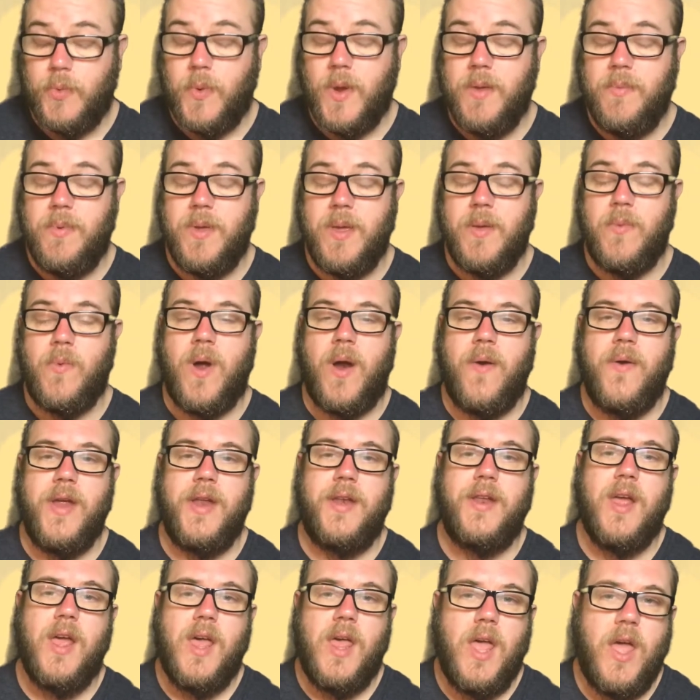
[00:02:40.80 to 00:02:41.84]
be worried
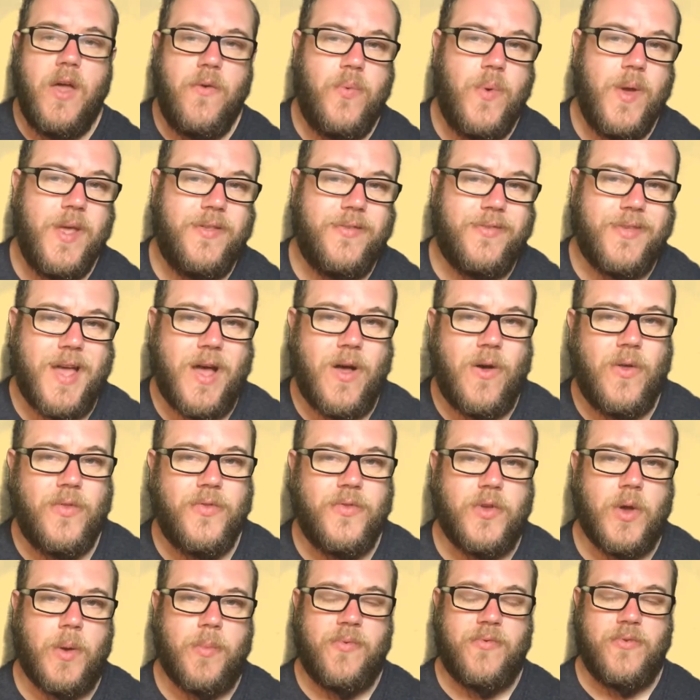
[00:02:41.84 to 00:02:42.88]
if we're sat on
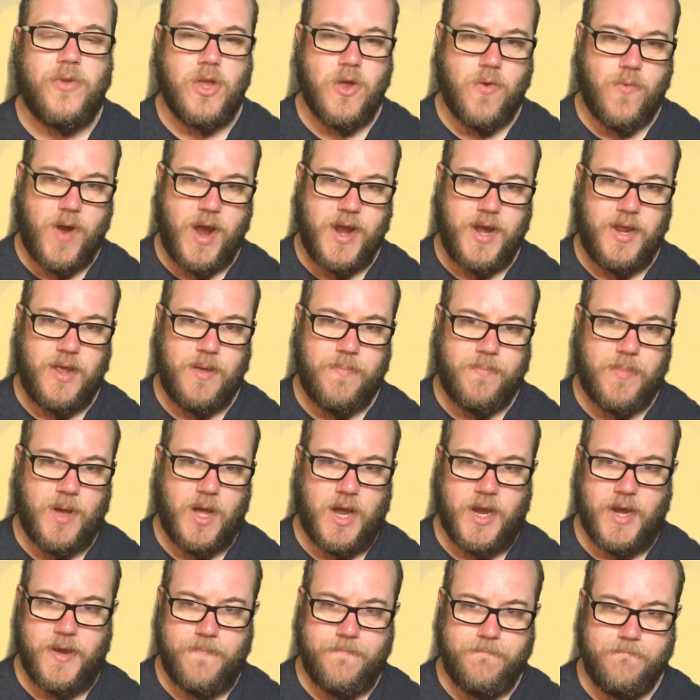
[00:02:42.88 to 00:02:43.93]
top of a uranium
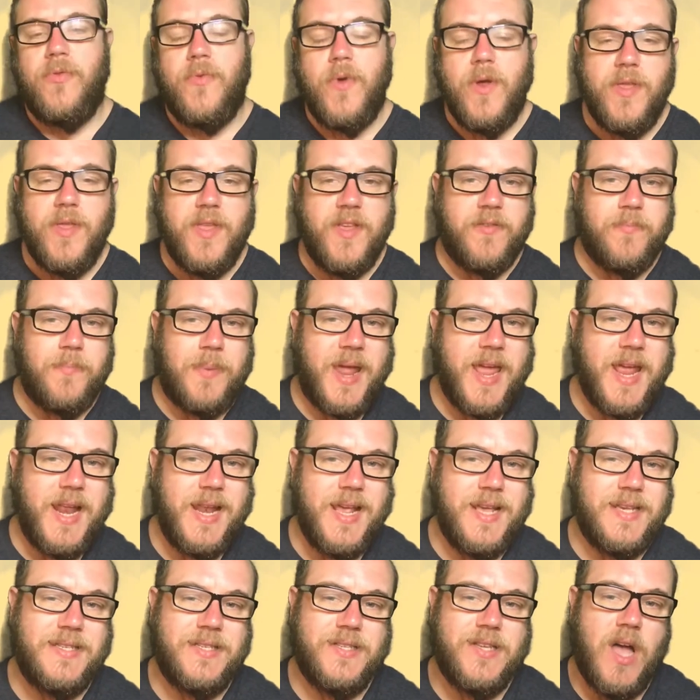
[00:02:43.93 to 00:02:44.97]
mine? Through this
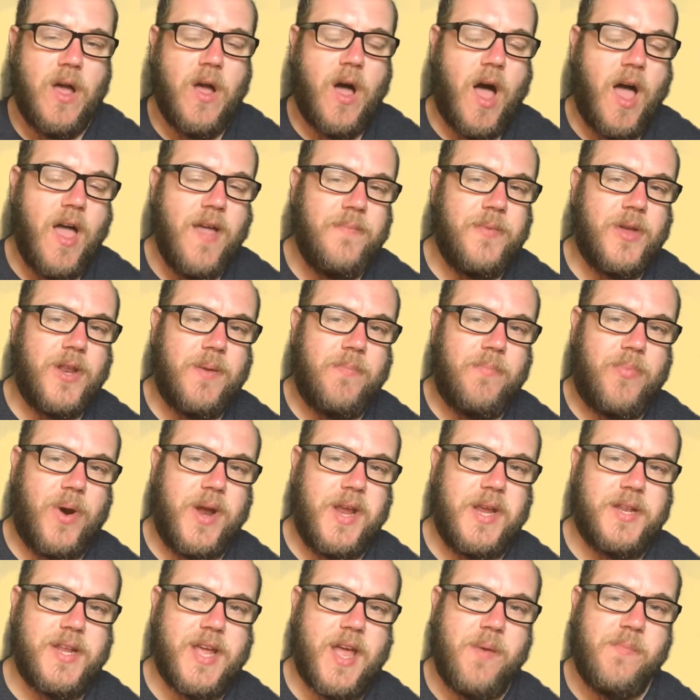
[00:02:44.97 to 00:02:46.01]
playlist, I'm going to
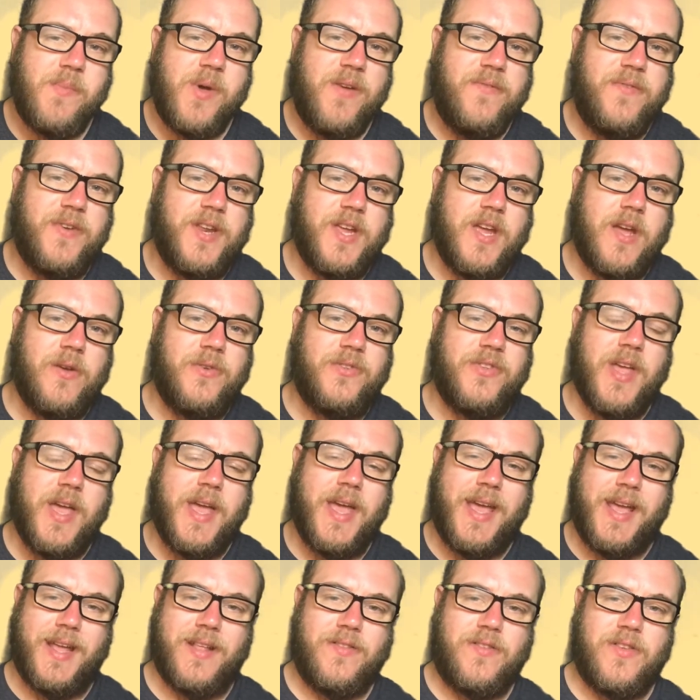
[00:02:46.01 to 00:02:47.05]
break down my videos
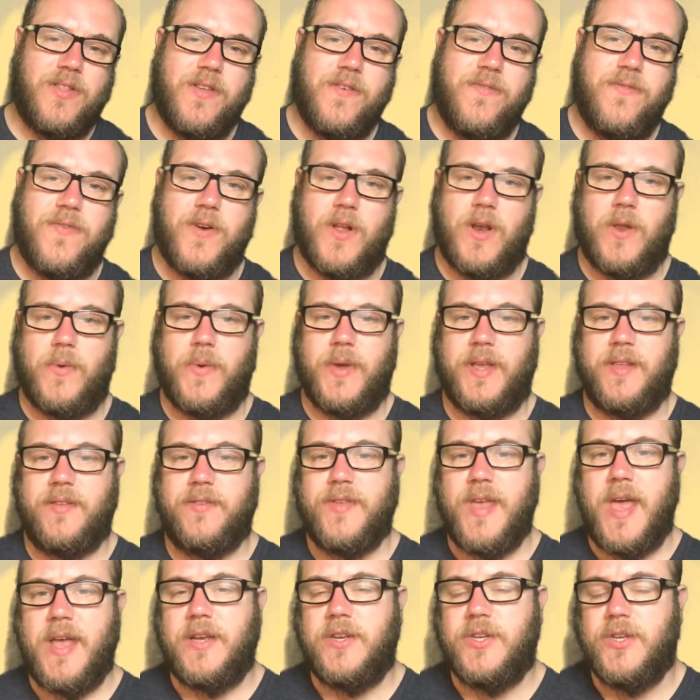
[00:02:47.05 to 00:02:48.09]
into the following
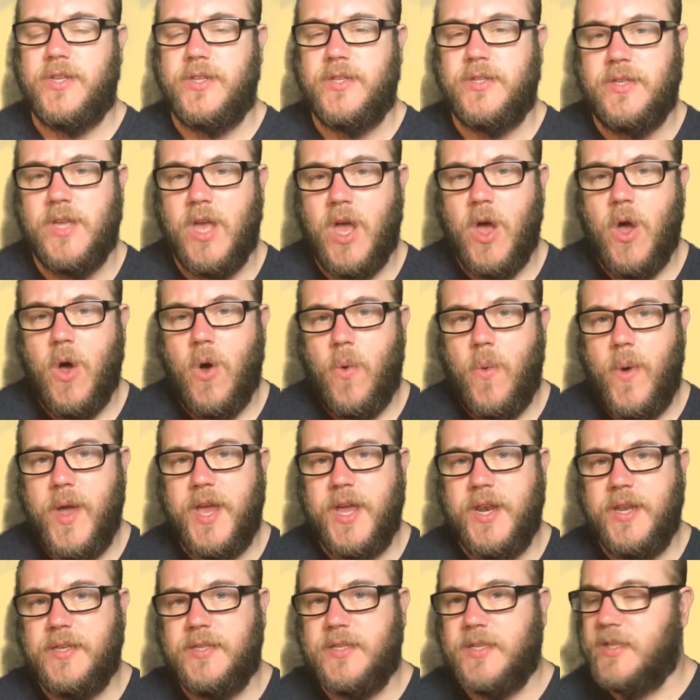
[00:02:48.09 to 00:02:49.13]
sections. We're
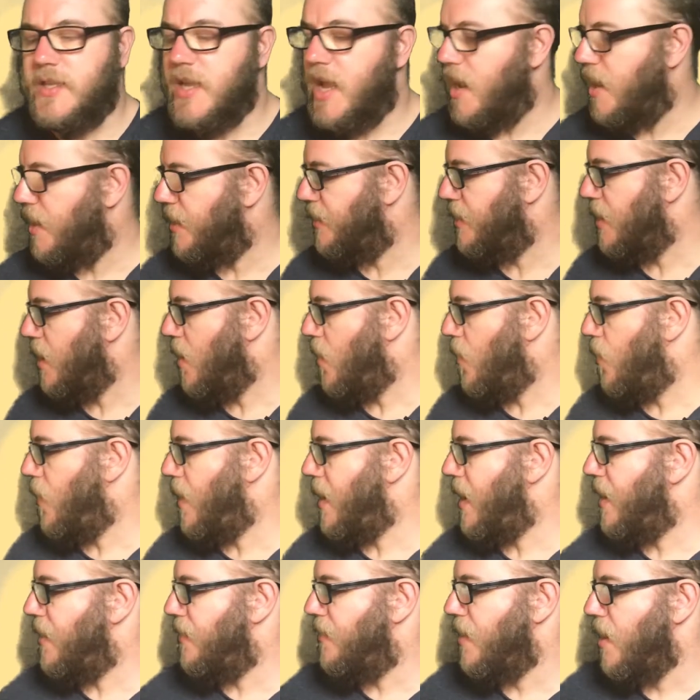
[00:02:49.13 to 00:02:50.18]
going to start
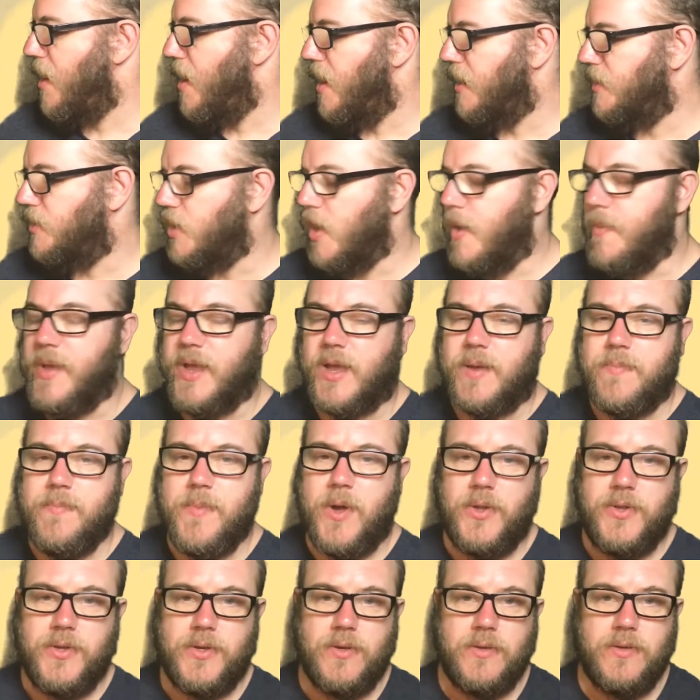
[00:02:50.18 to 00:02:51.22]
with atomic
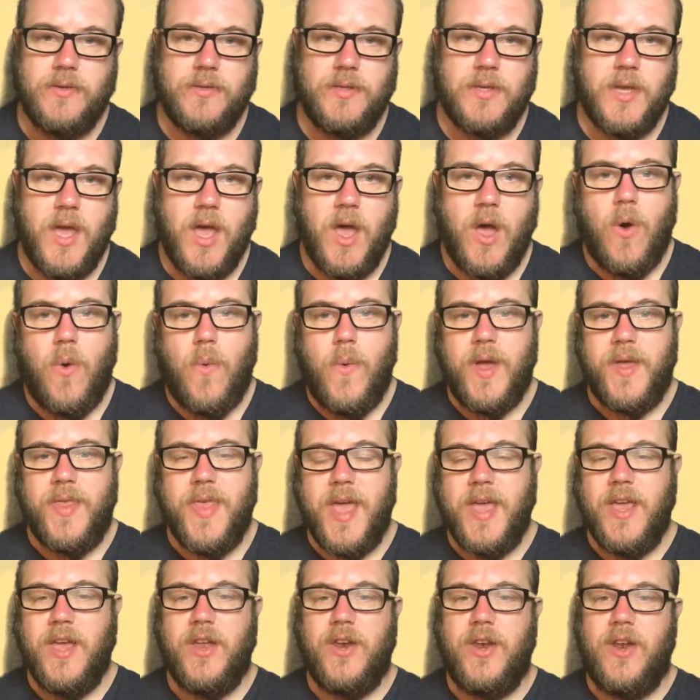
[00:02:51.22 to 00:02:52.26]
models. We're
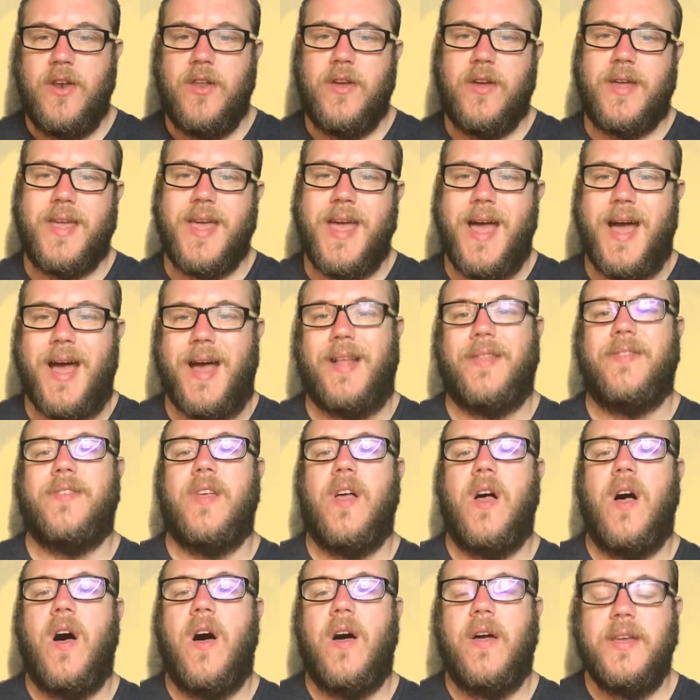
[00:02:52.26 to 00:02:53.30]
then going to look at
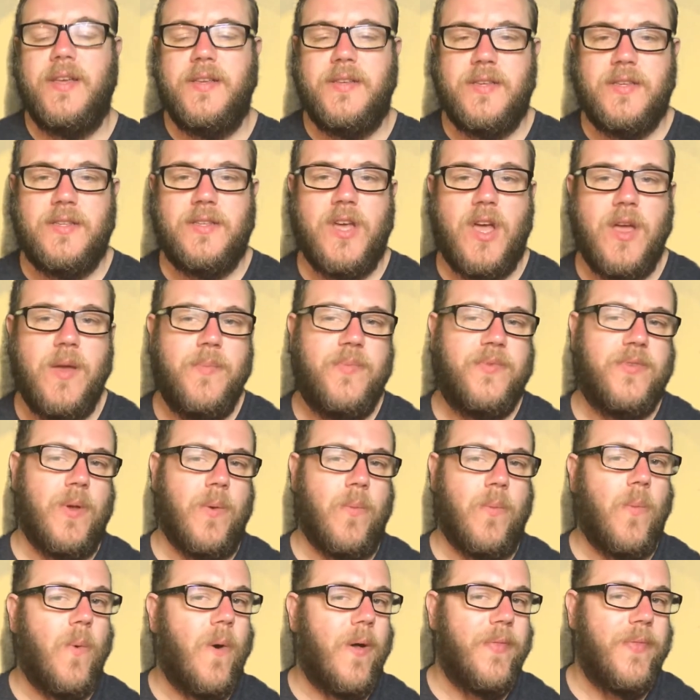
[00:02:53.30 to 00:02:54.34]
isotopes
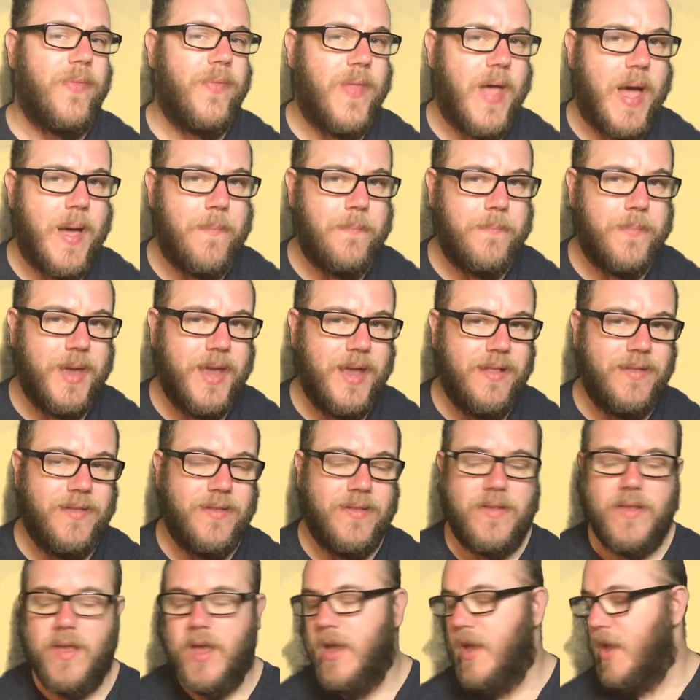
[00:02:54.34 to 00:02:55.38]
and what that means.